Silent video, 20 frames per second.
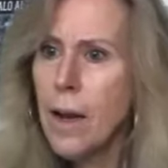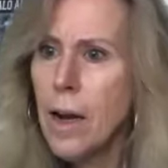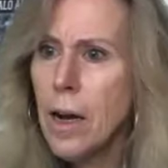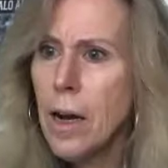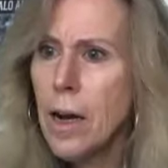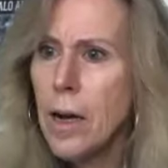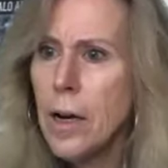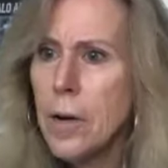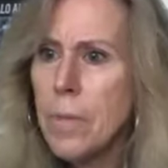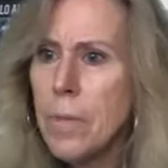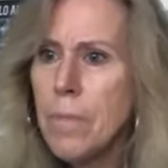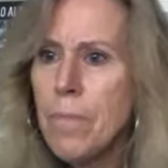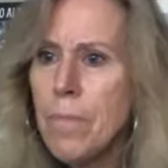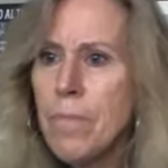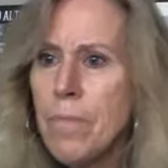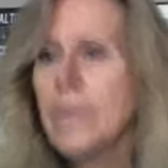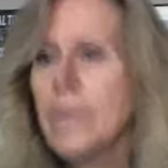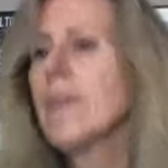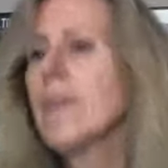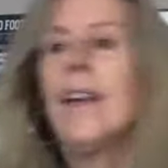
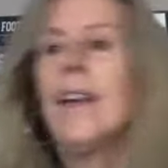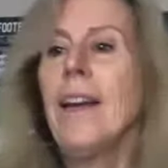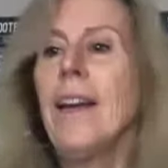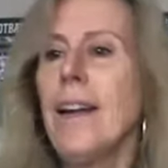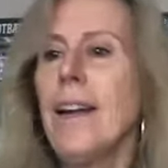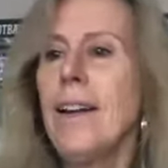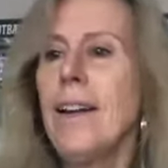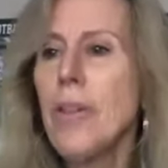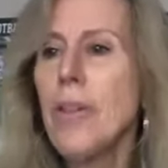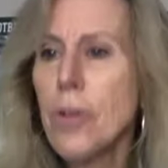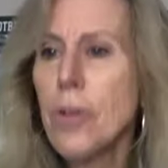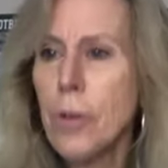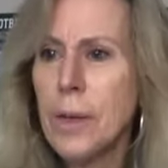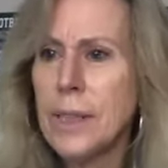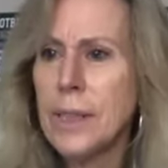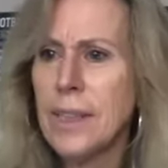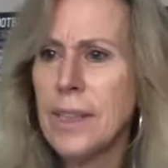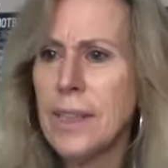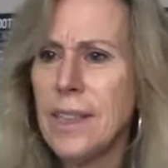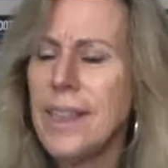Another
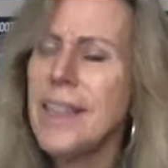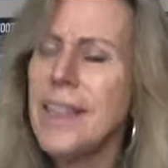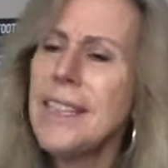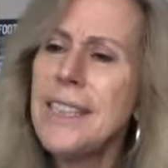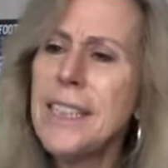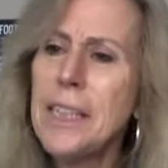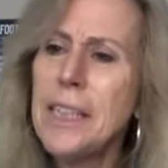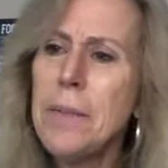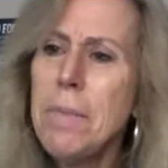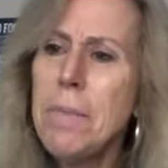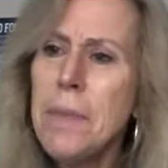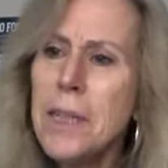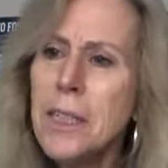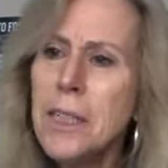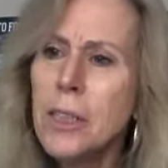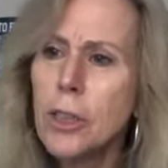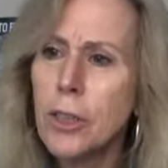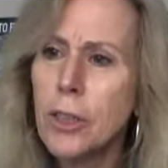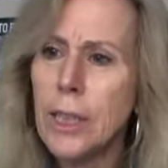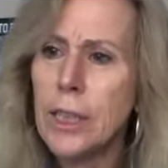question. Is the
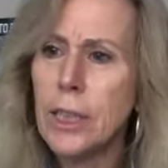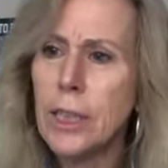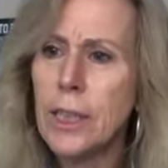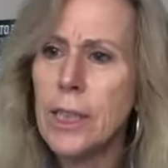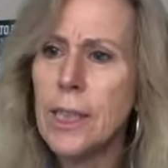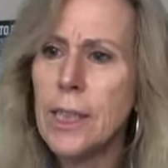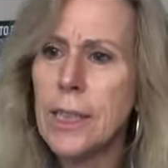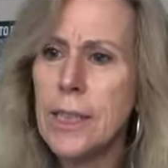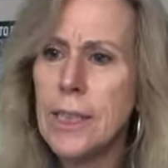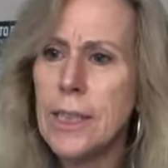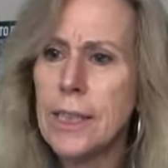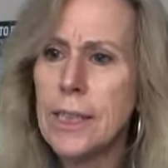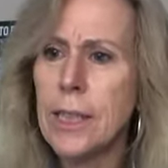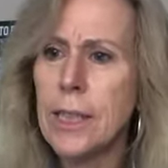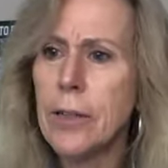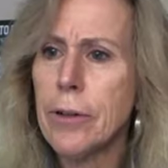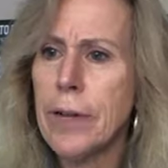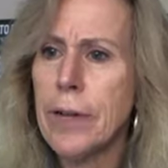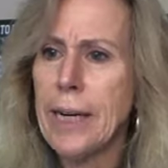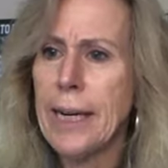administration
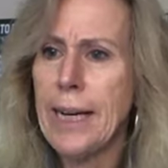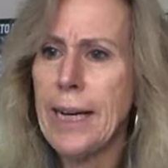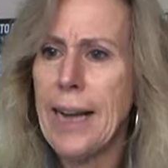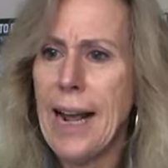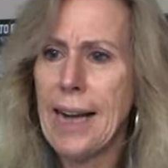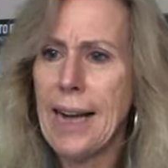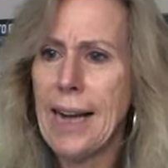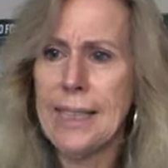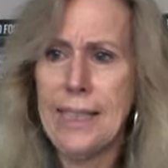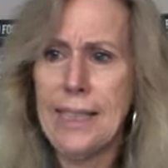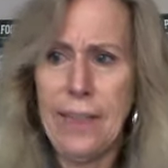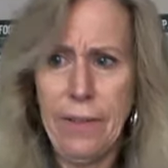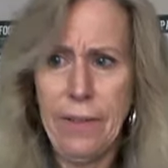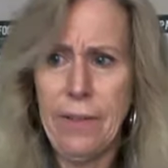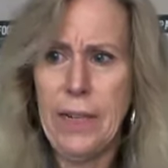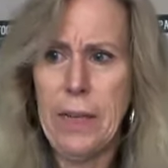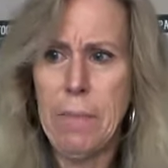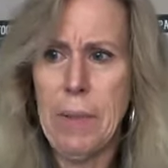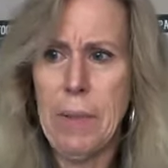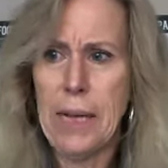considering an
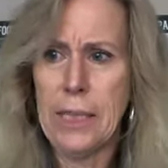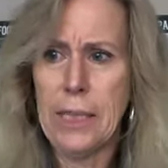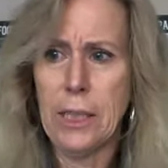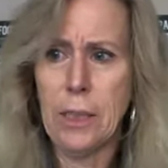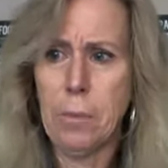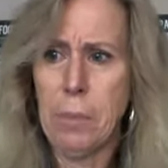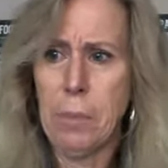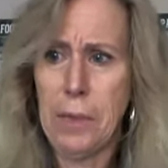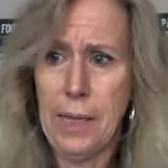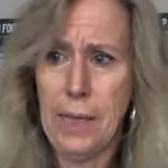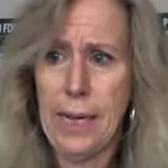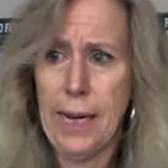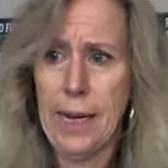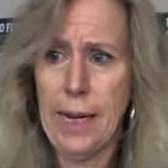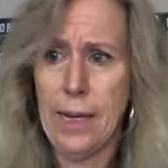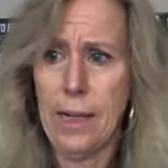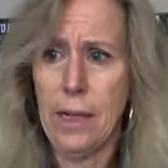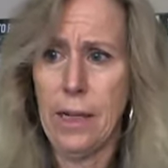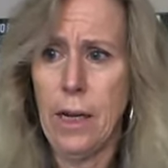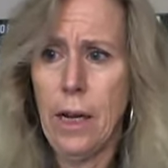activity-based
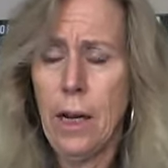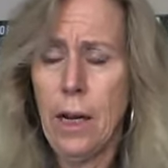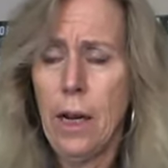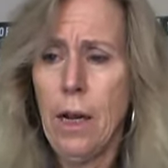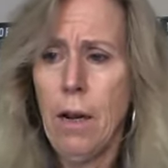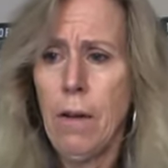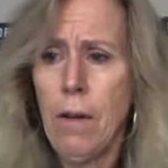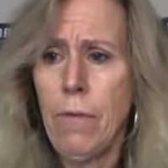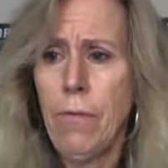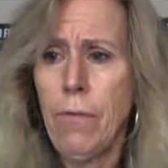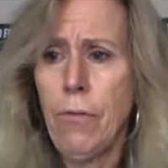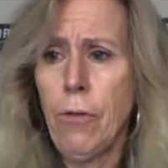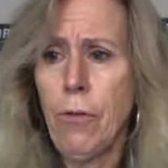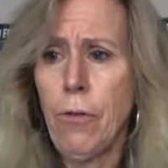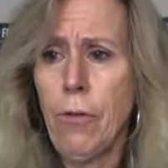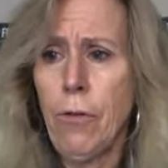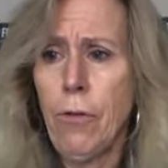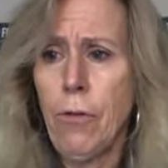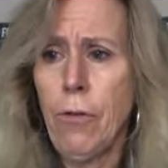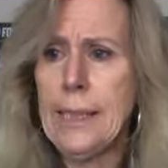plan?
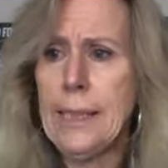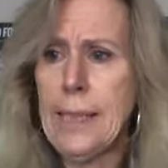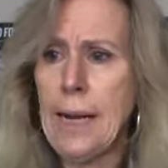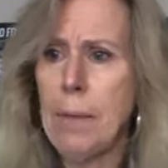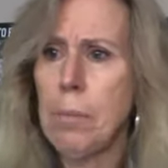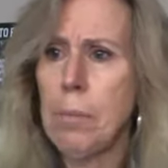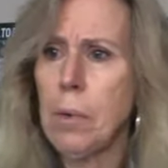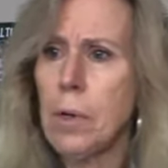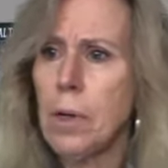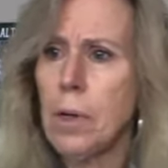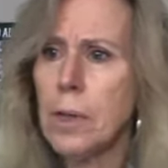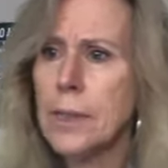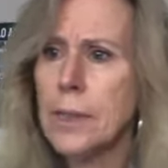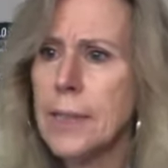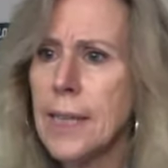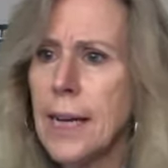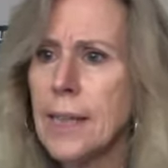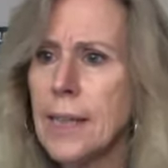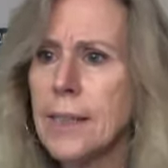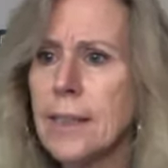For example,
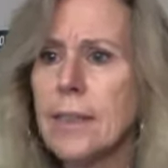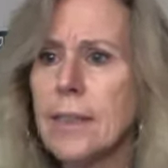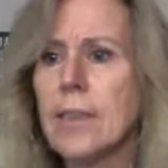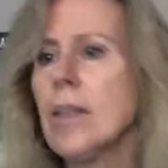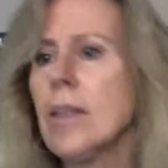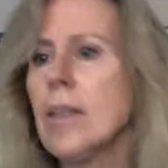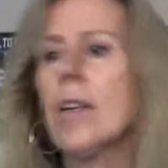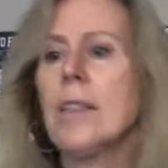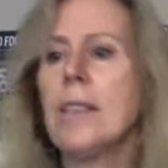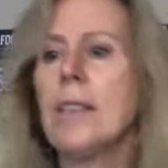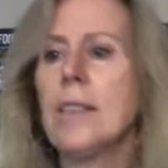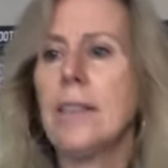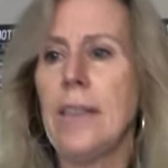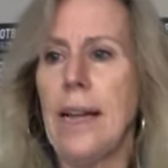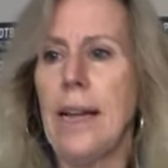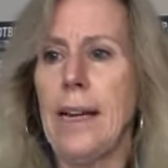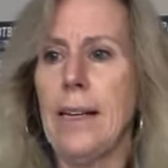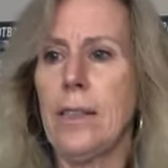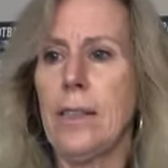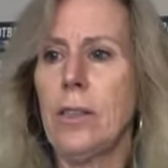tests on
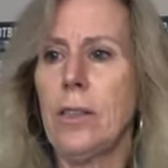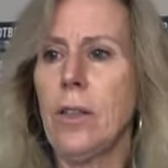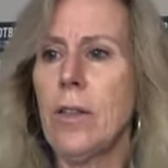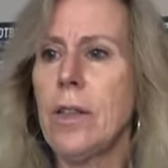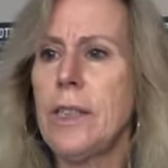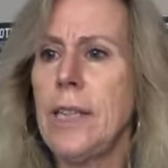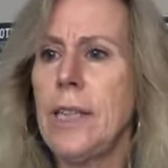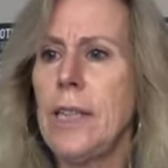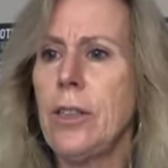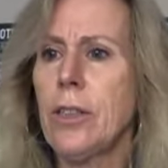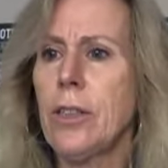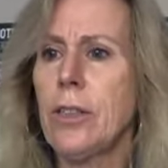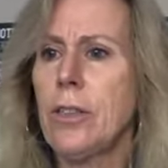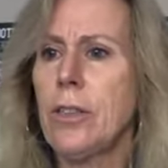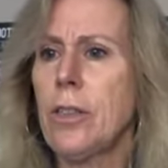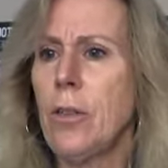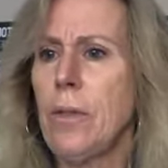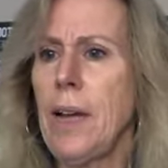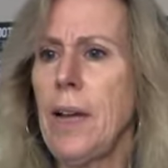site so the teachers don't